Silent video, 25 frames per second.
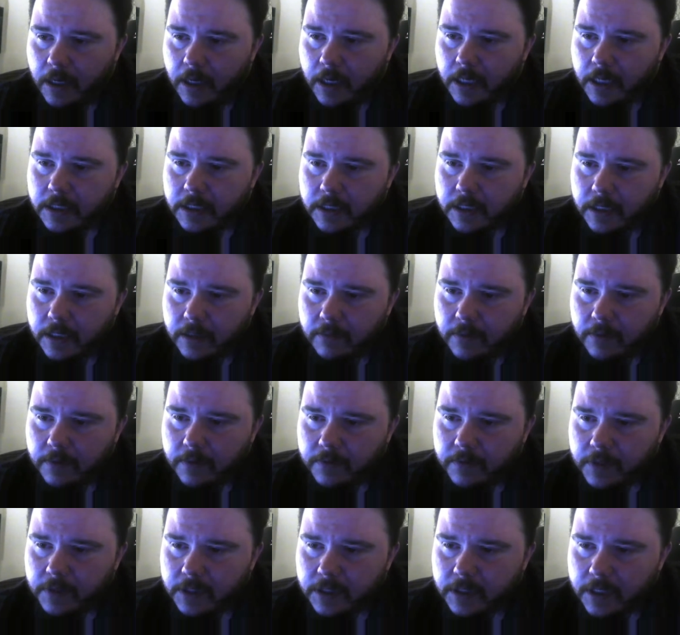Has any one of
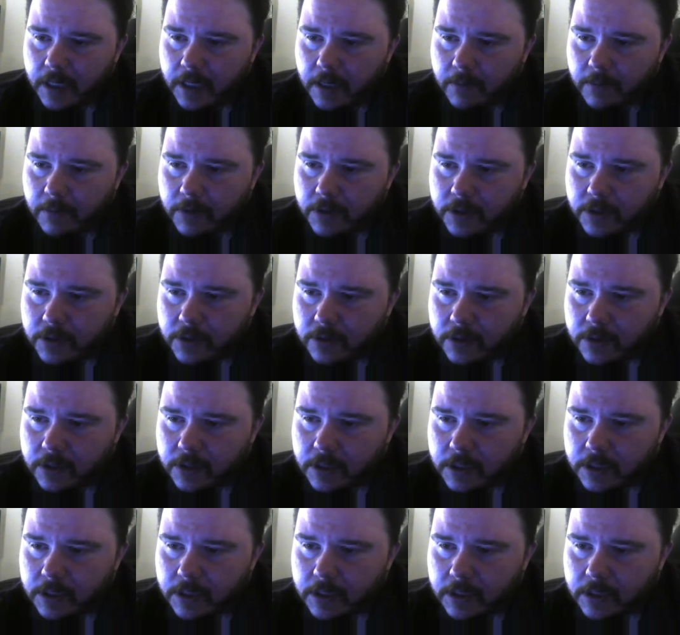these scammers used
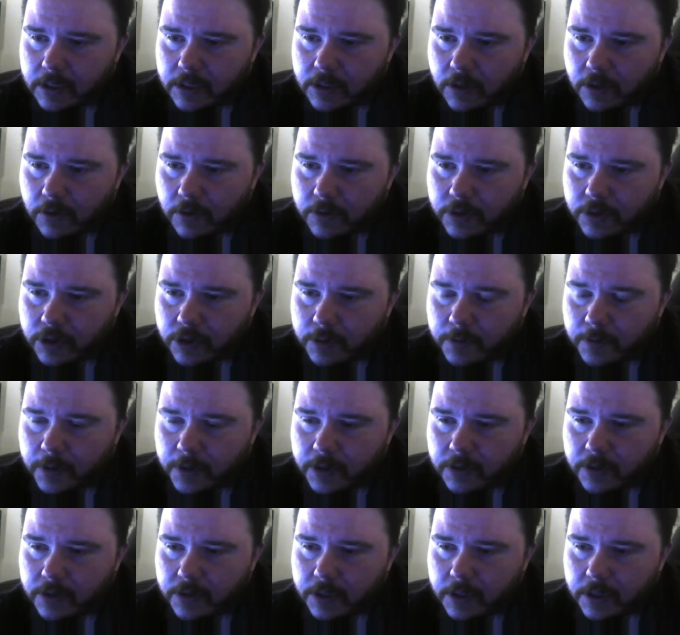deceased soldiers'
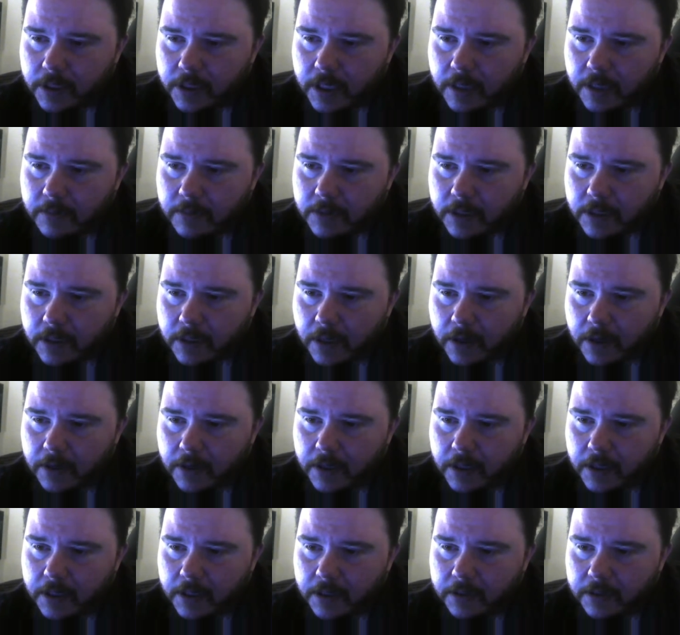pictures and names, and how do
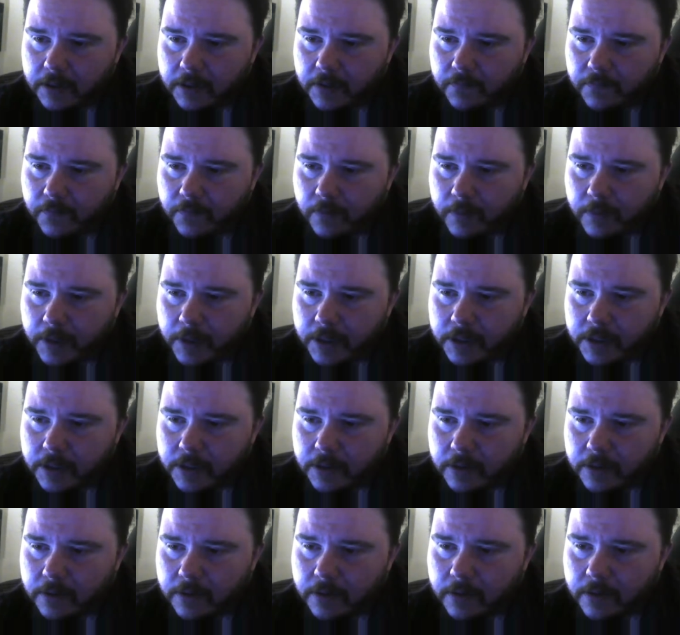they get the
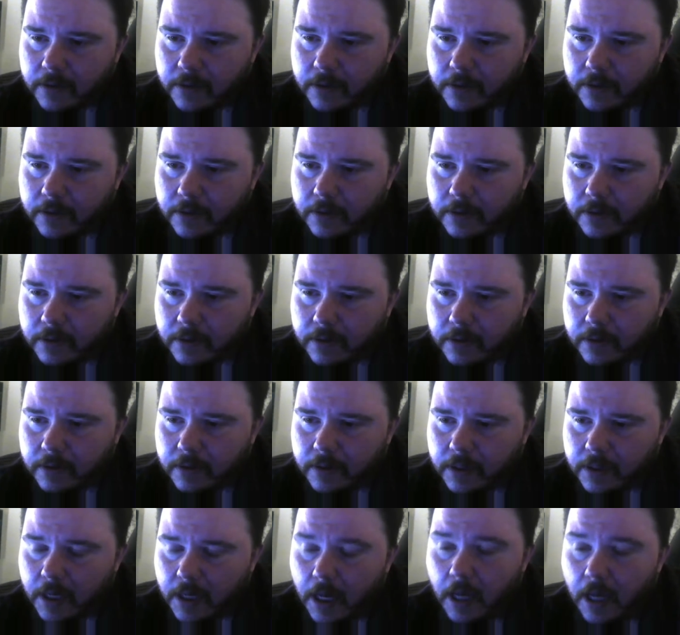information?
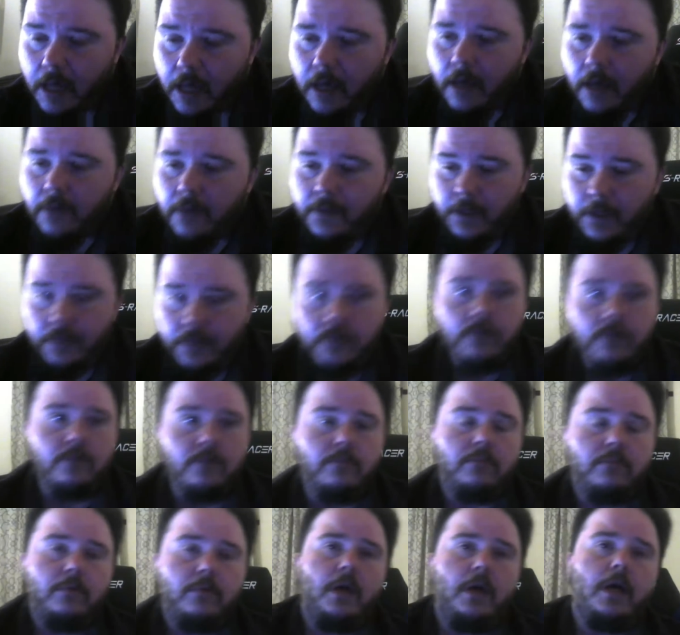They do,
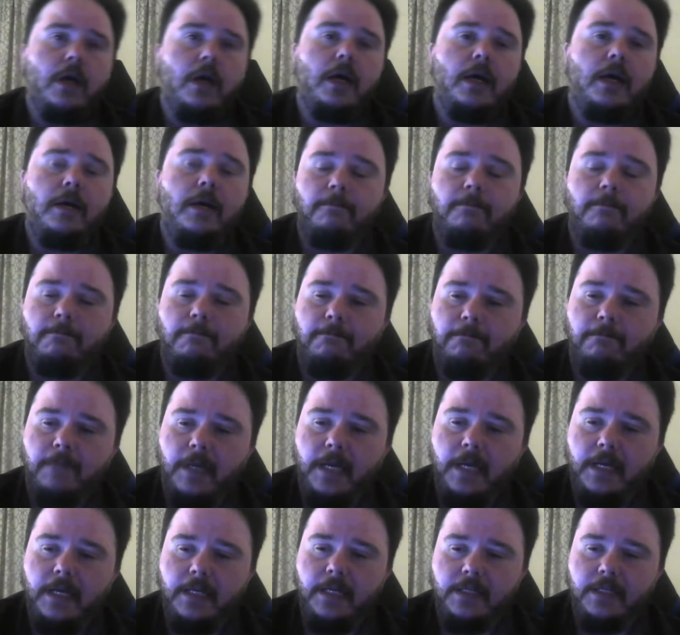um,
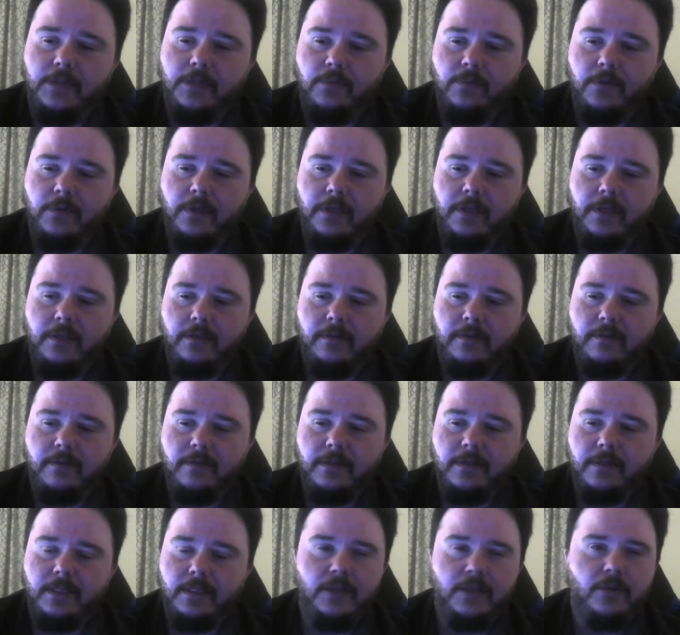and it's really
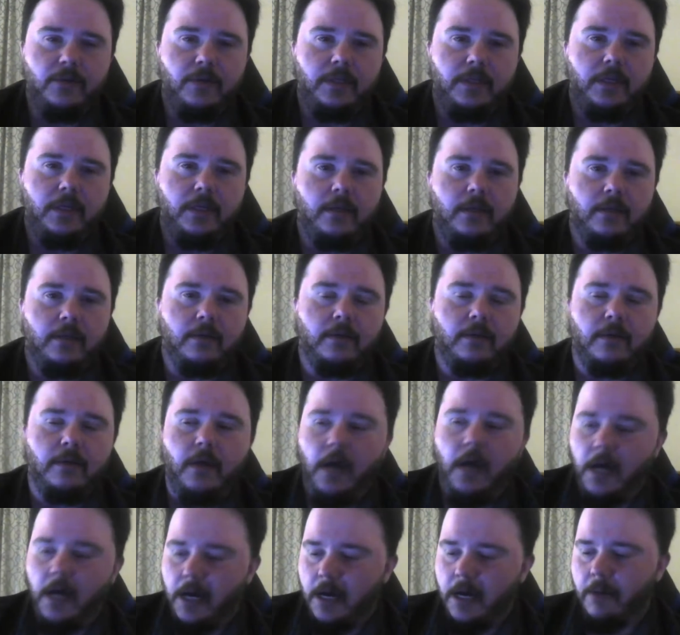it's irritating.
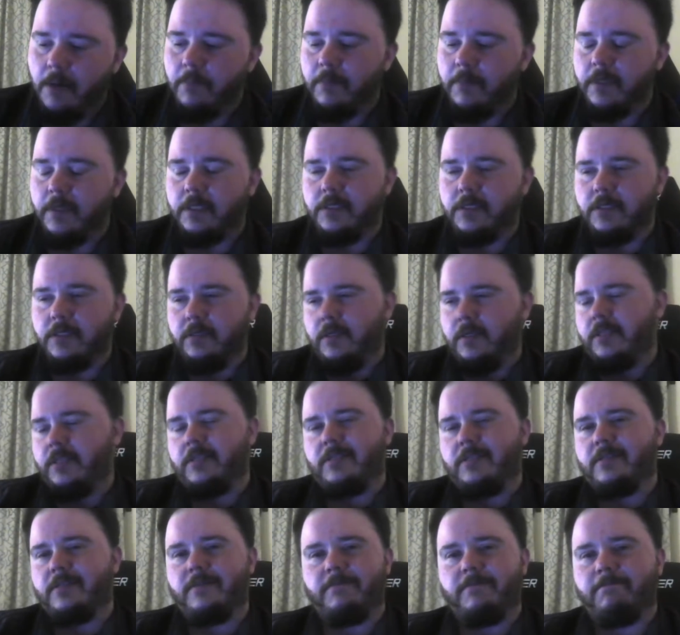Um, it's
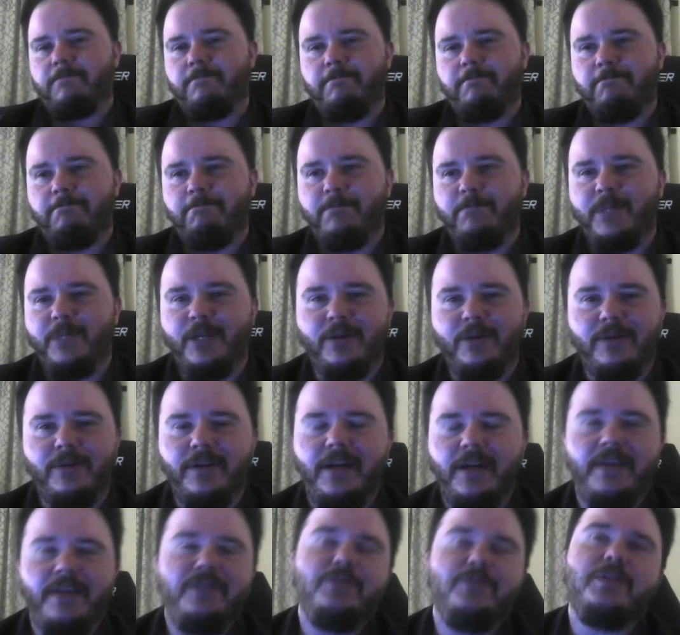it's you know
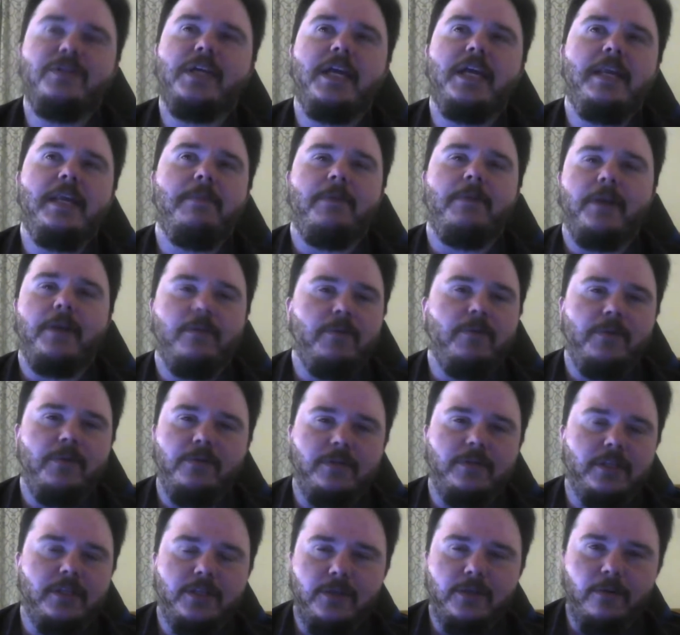using anybody, whether
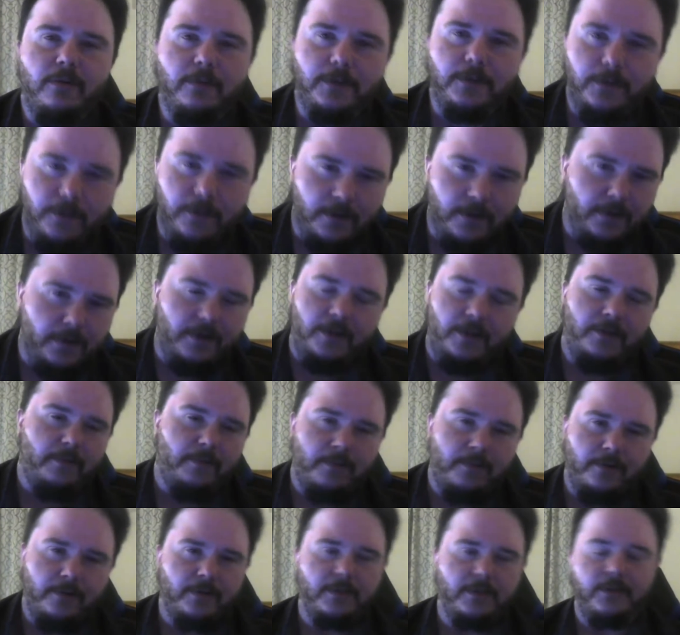it's a soldier or another
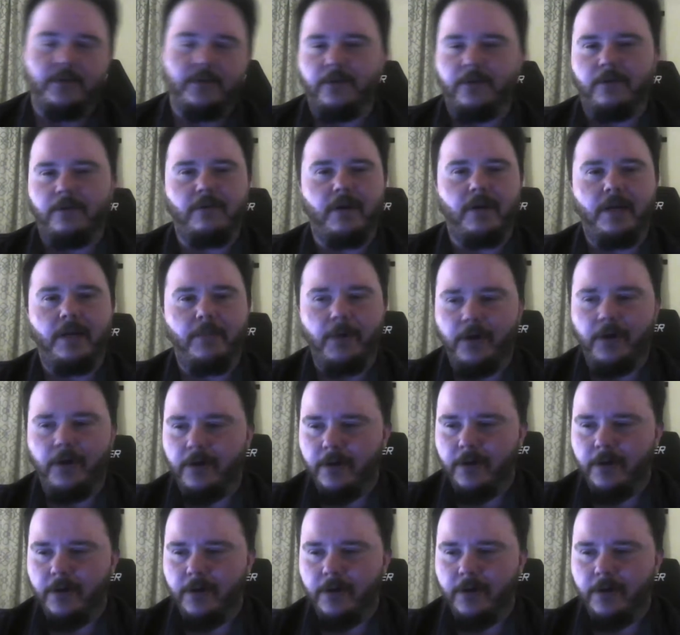person or your grandma.